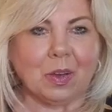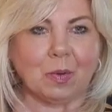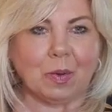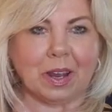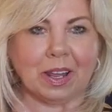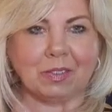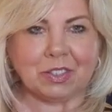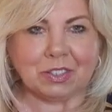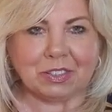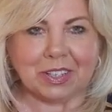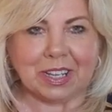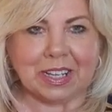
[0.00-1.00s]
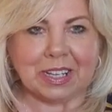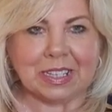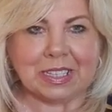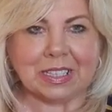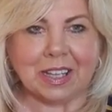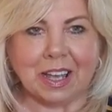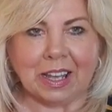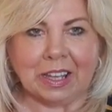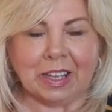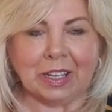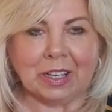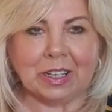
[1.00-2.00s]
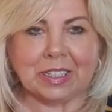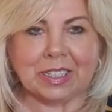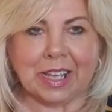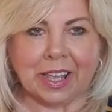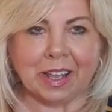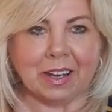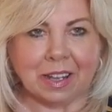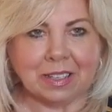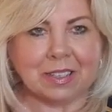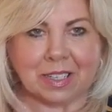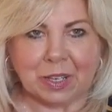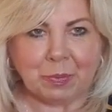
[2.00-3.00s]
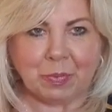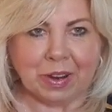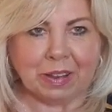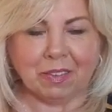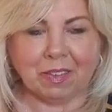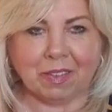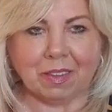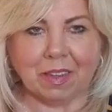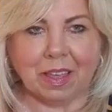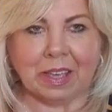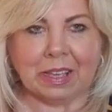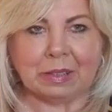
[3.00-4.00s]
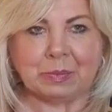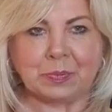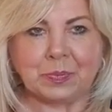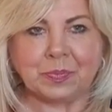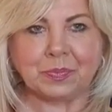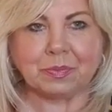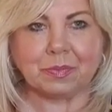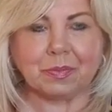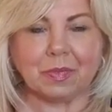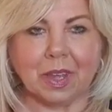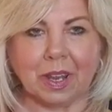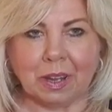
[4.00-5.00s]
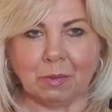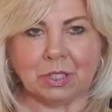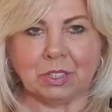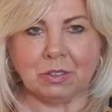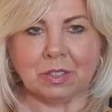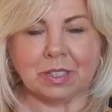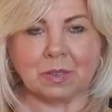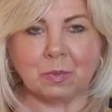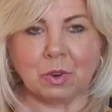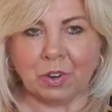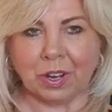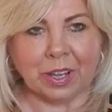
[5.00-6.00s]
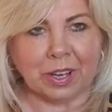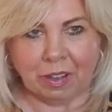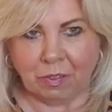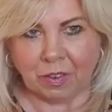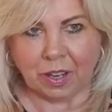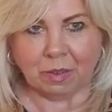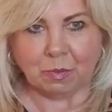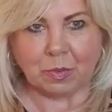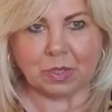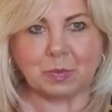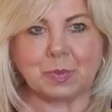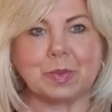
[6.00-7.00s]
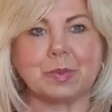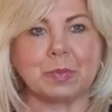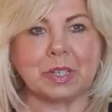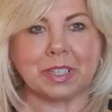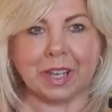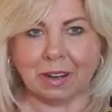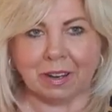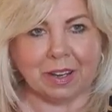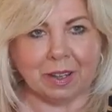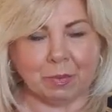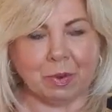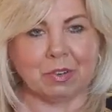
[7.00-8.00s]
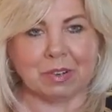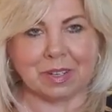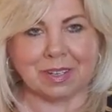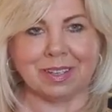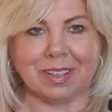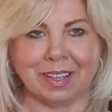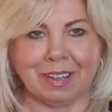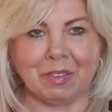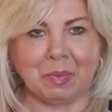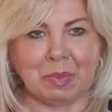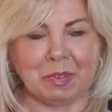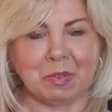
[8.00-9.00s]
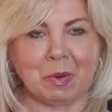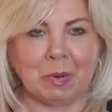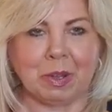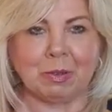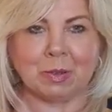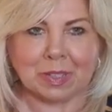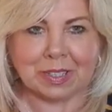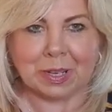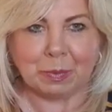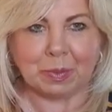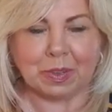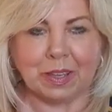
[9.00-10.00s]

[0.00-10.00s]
What I've done is I take nice deep breaths, and I would do this morning and evening, but particularly important in the evening before we go to sleep,